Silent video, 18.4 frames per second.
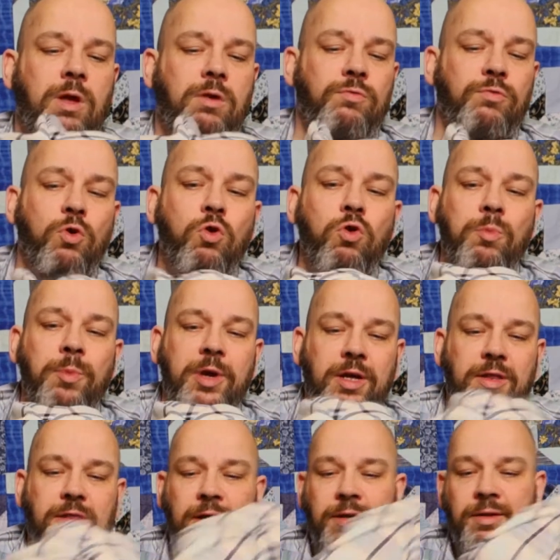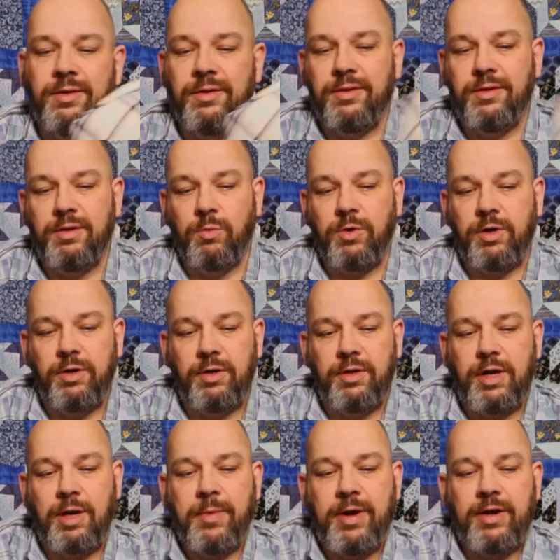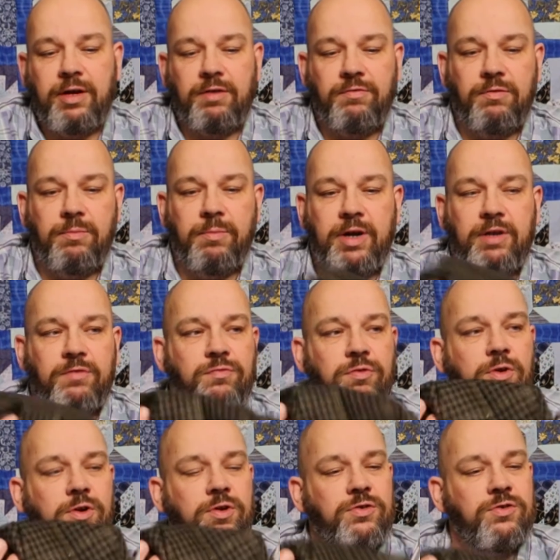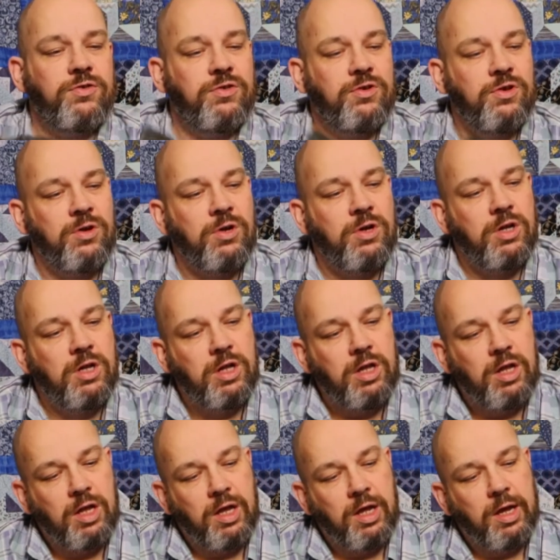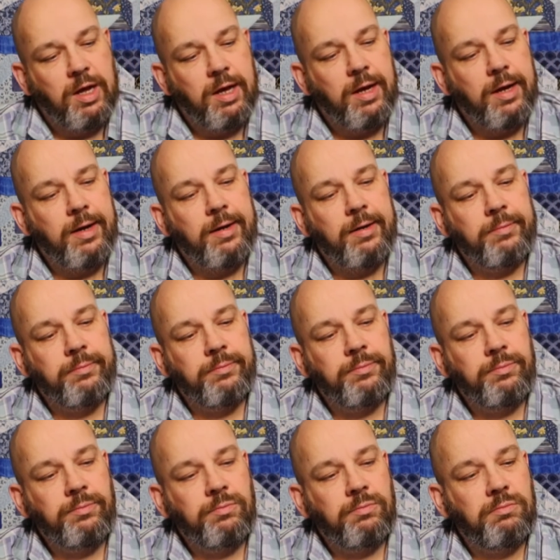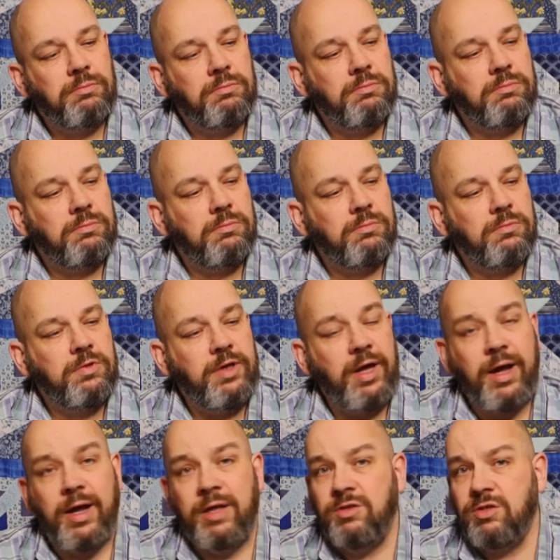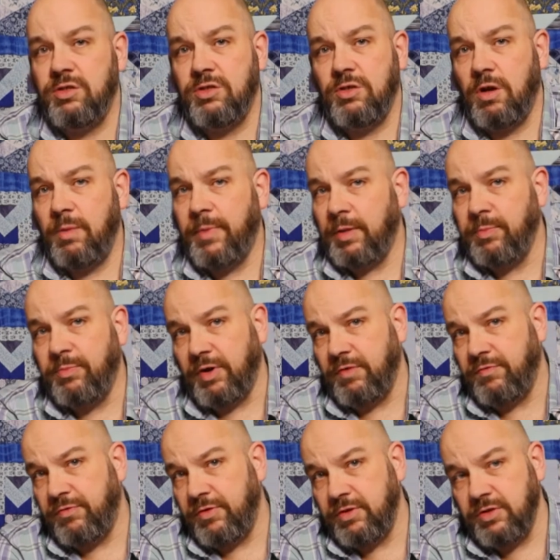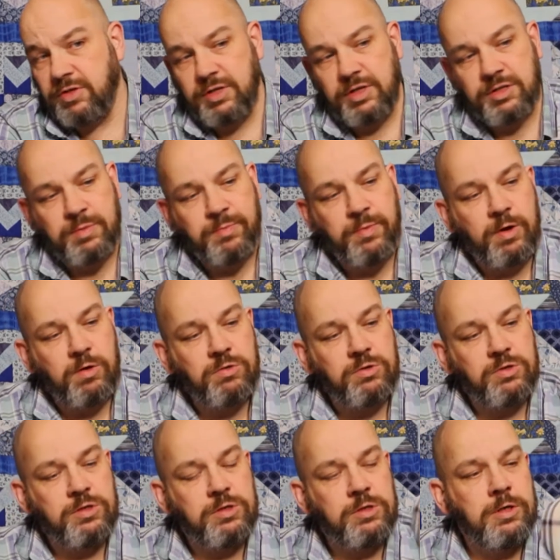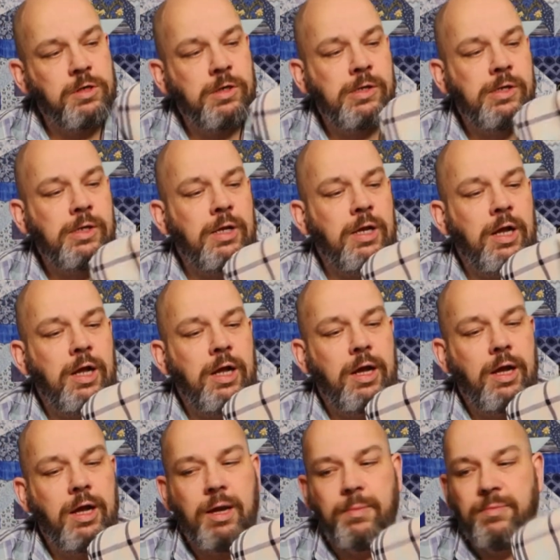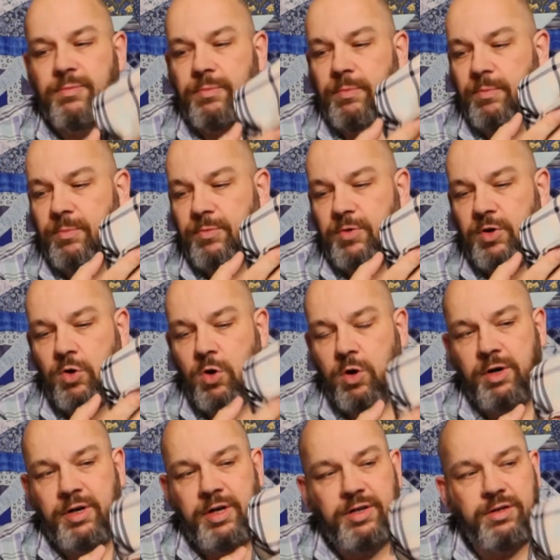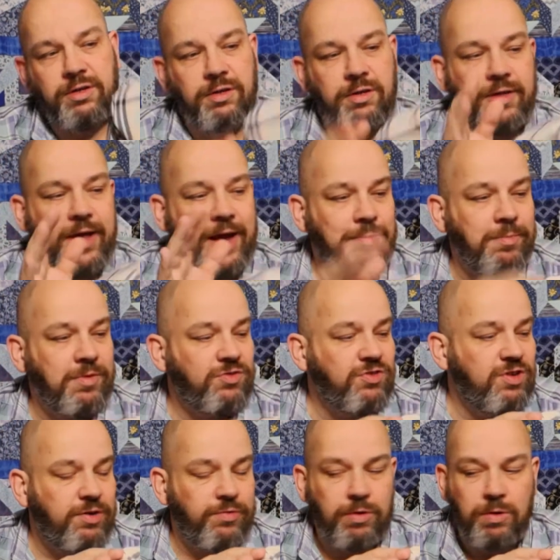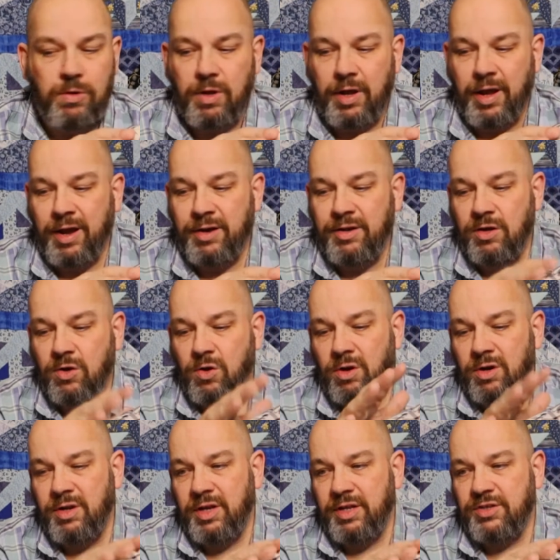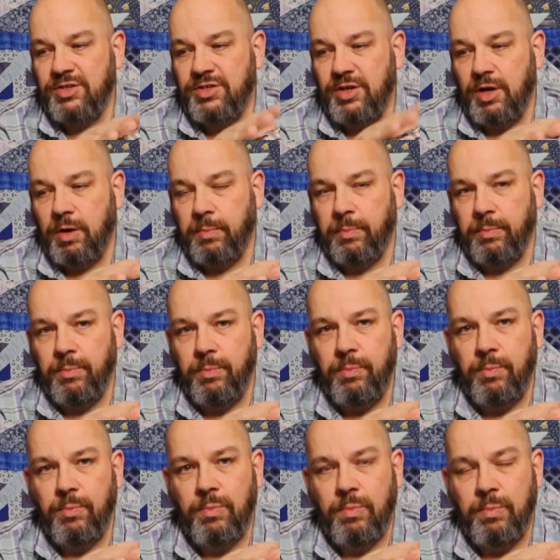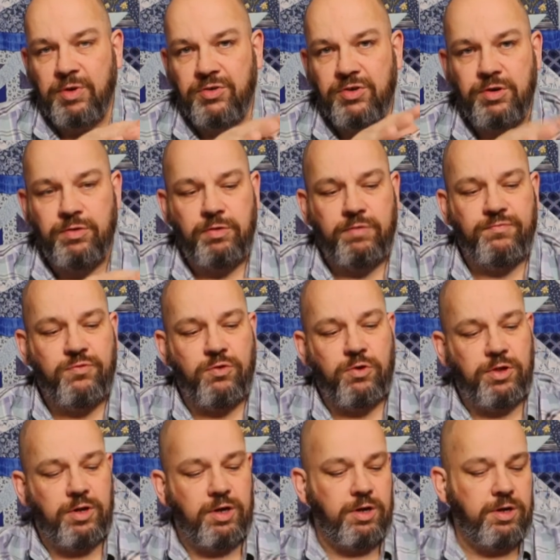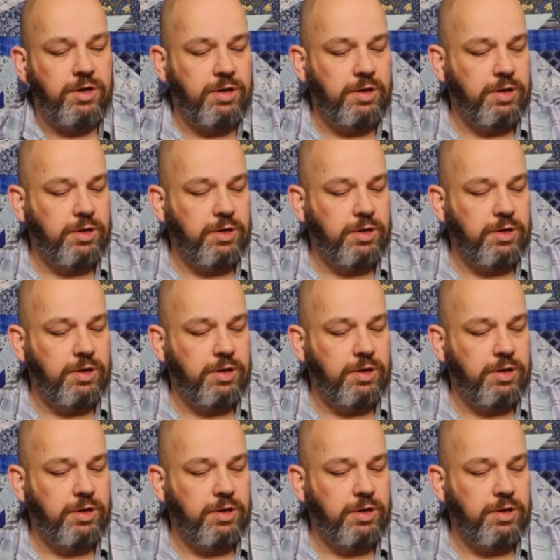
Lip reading: roomy than the one that I made first. Yeah, it's all about preference, I suppose. You're gonna need that material, and you're gonna need some material for the